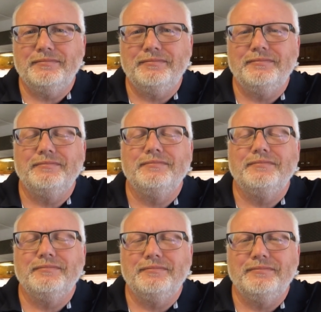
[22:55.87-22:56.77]

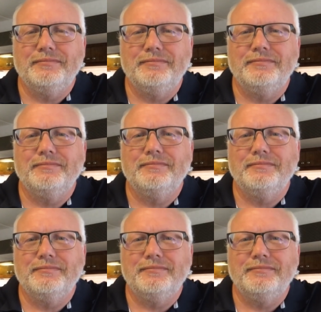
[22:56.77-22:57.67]

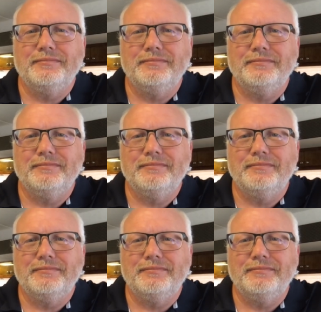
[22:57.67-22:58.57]

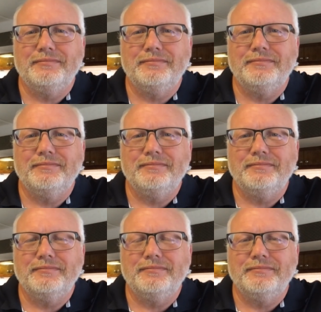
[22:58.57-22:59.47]
No words are spoken by the person on screen.